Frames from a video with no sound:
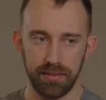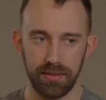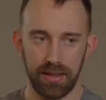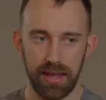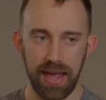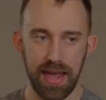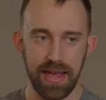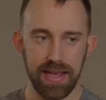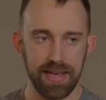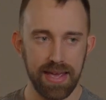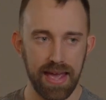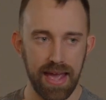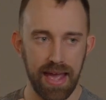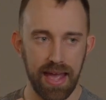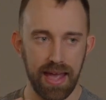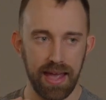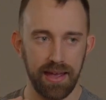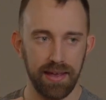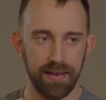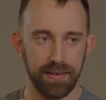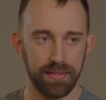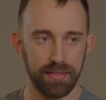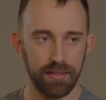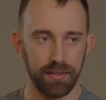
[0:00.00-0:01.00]
AK,
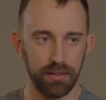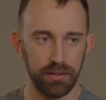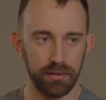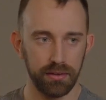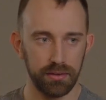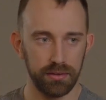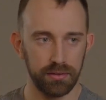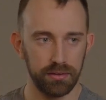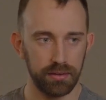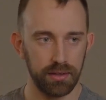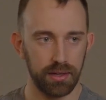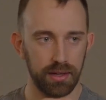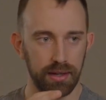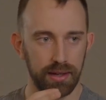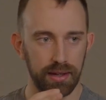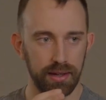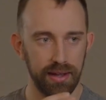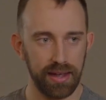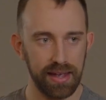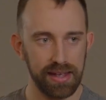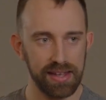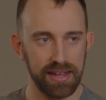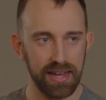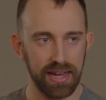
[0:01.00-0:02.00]
the little
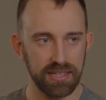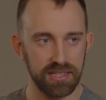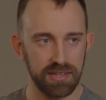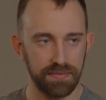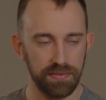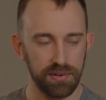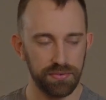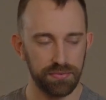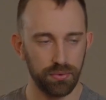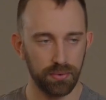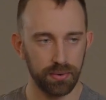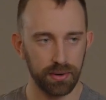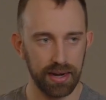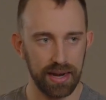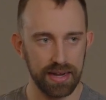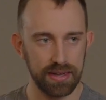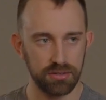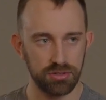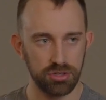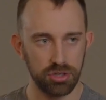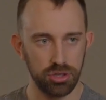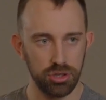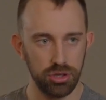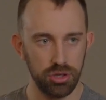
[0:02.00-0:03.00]
AK-74
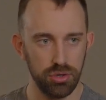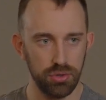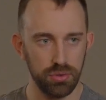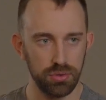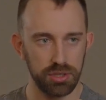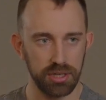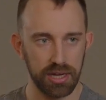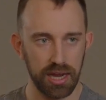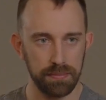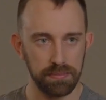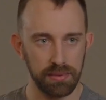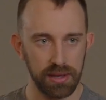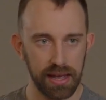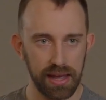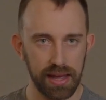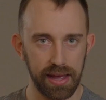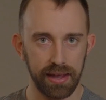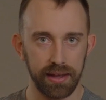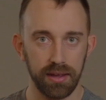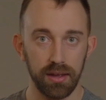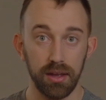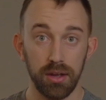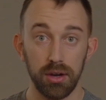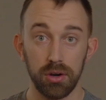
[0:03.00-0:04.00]
SU type
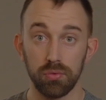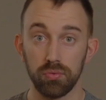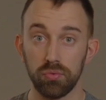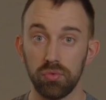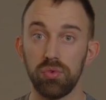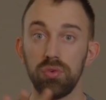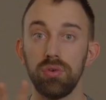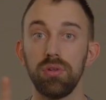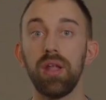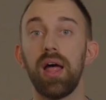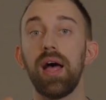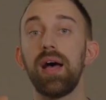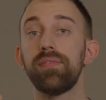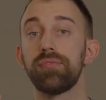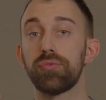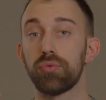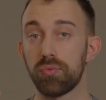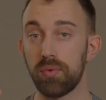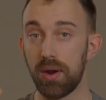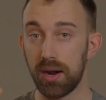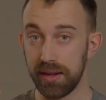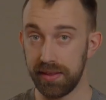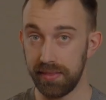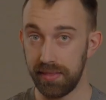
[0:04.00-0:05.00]
guy. Loved
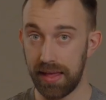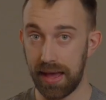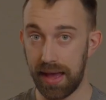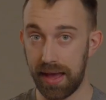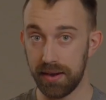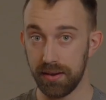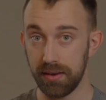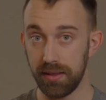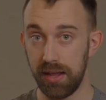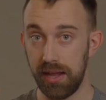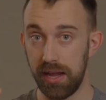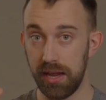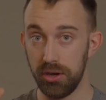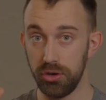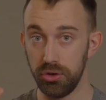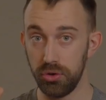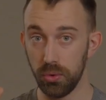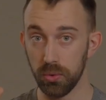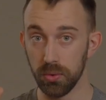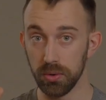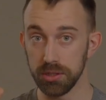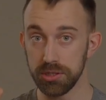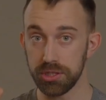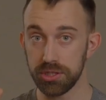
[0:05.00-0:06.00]
running that
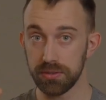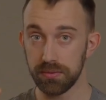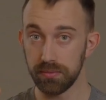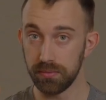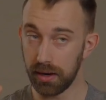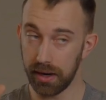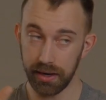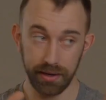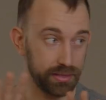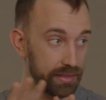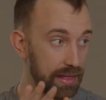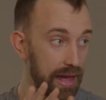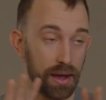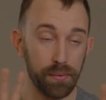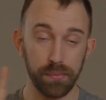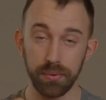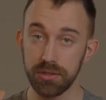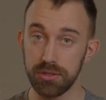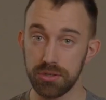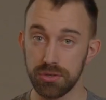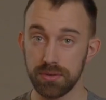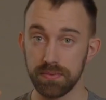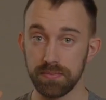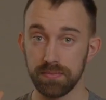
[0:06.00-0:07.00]
indoors, right? That
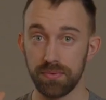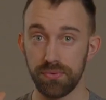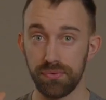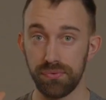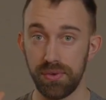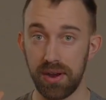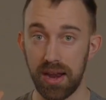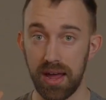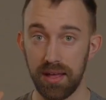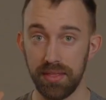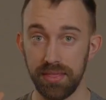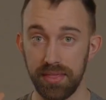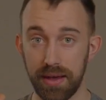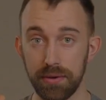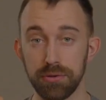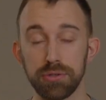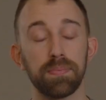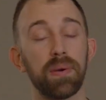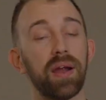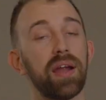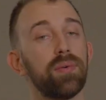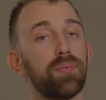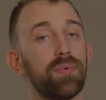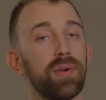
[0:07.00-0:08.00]
was
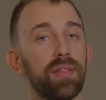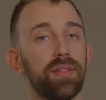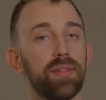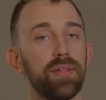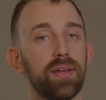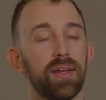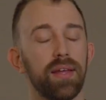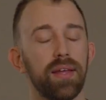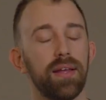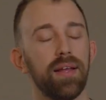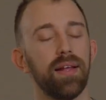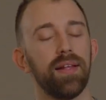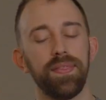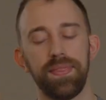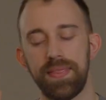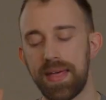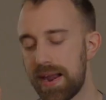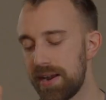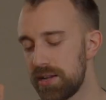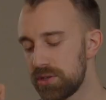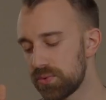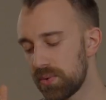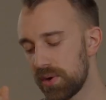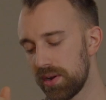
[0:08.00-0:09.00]
probably
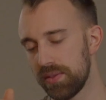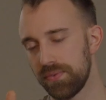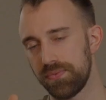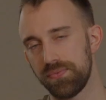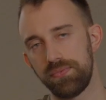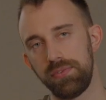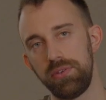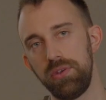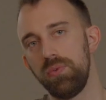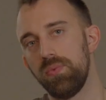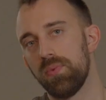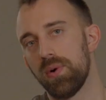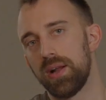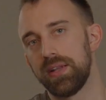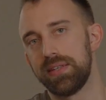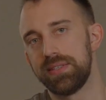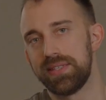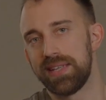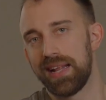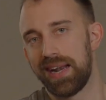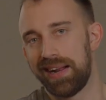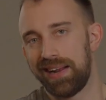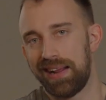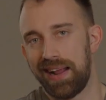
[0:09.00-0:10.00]
that is one of the few ones
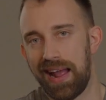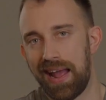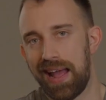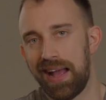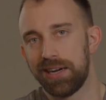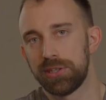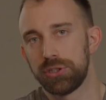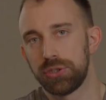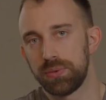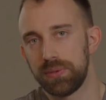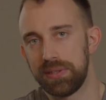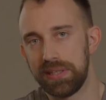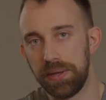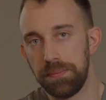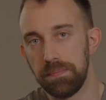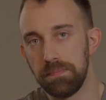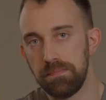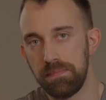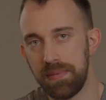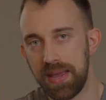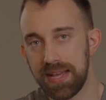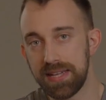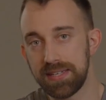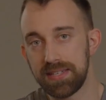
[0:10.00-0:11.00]
that I actually
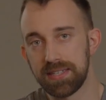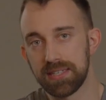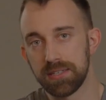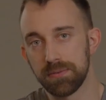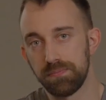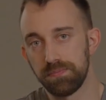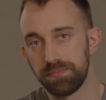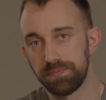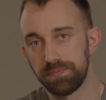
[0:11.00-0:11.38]
miss,